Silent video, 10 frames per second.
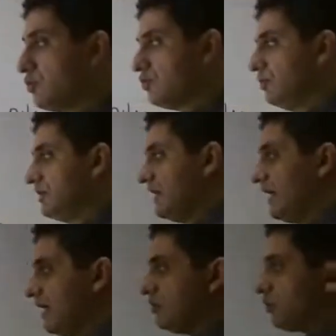also
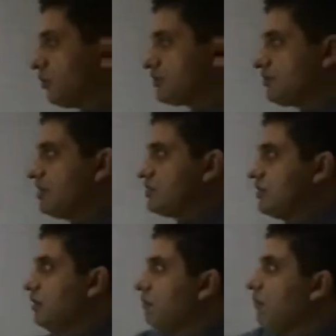take into
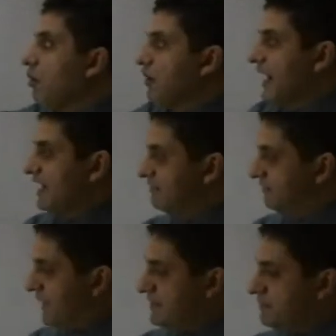consideration more
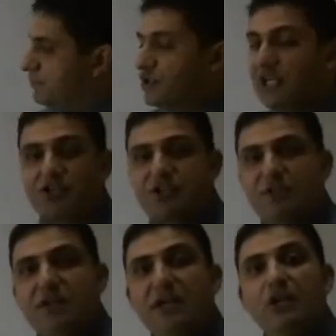advanced
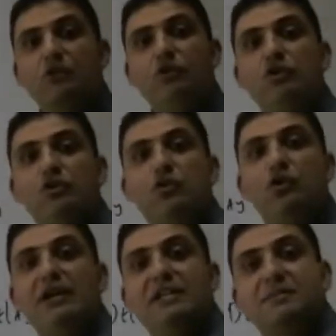protection to
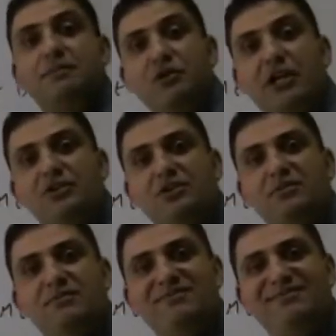ensure its
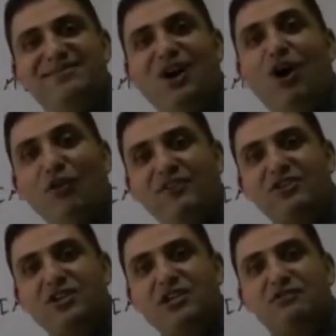protection
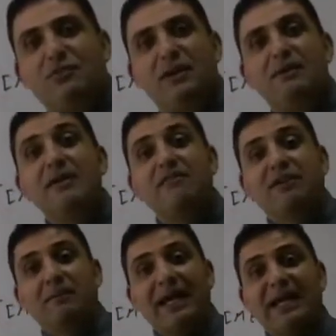of the transformer
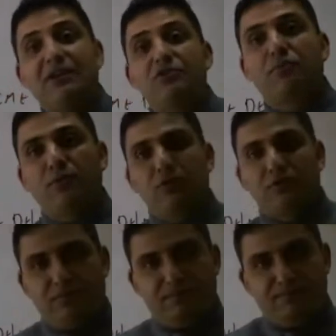from an electrical
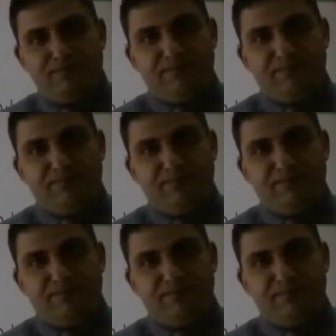point of view.